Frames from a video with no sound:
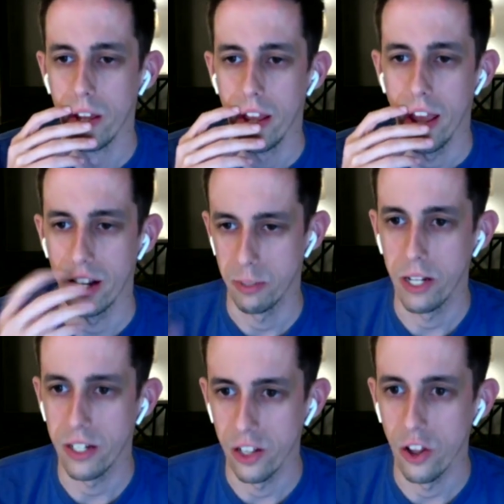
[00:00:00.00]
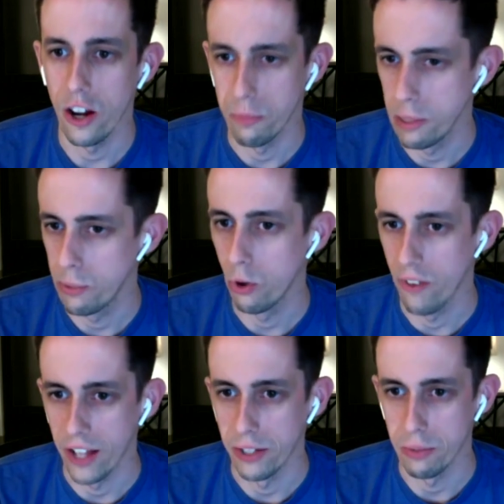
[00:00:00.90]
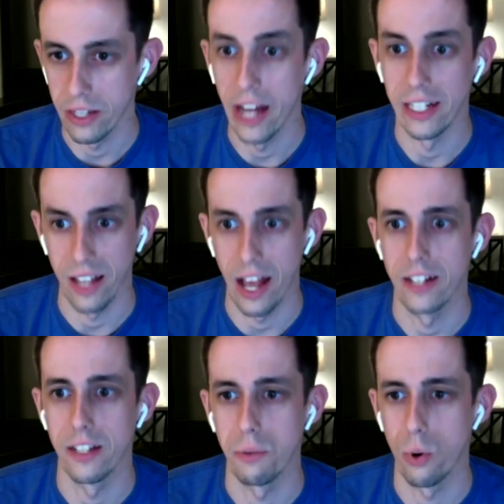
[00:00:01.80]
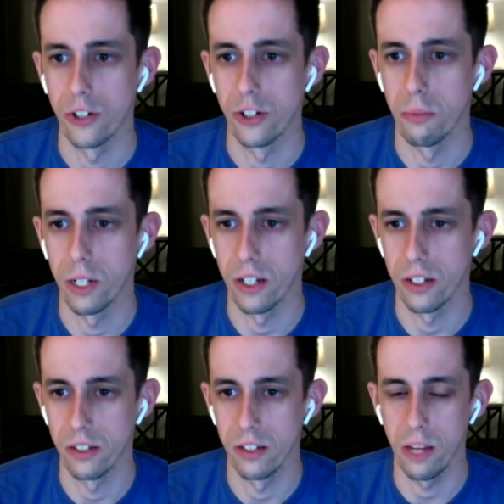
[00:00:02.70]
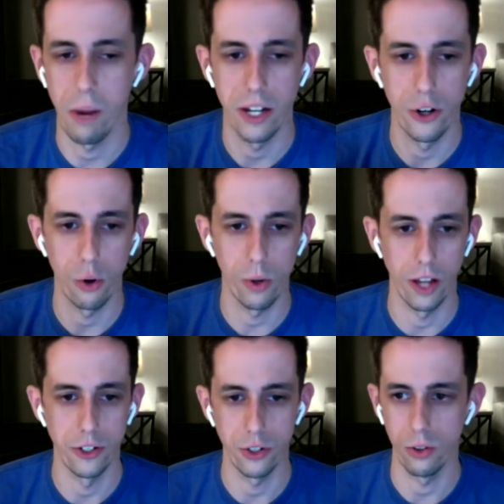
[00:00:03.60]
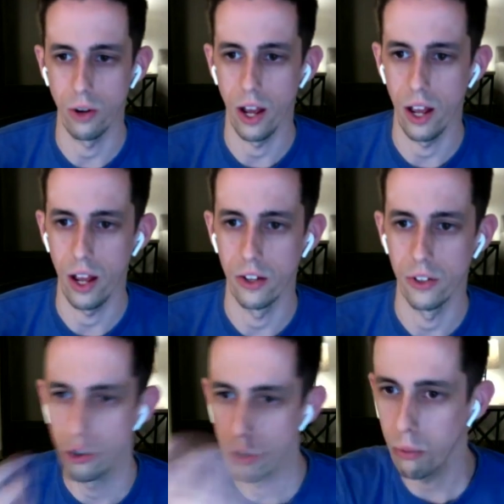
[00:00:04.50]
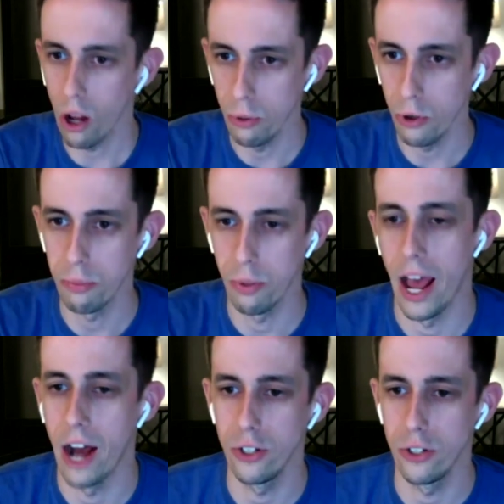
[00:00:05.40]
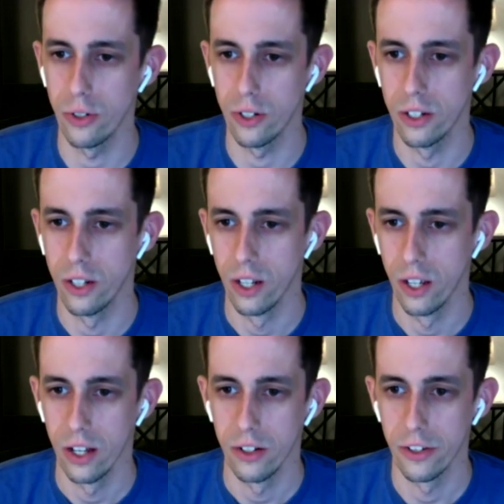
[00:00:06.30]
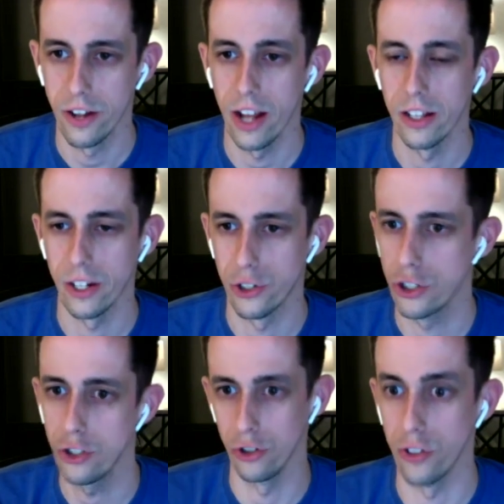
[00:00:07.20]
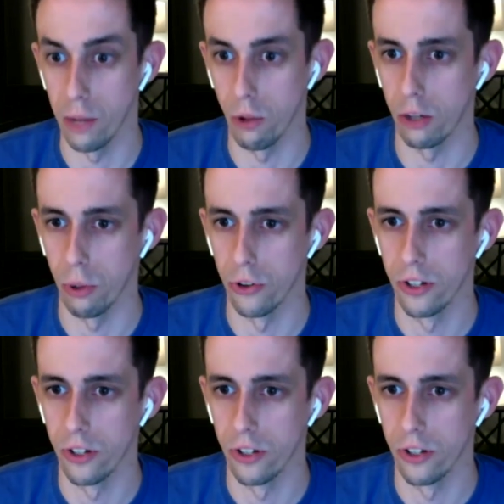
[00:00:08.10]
And it's because a lot of people have asked me that exact same question, because they might know what I do to a blog post, but how do you decide, like, should you do that blog post?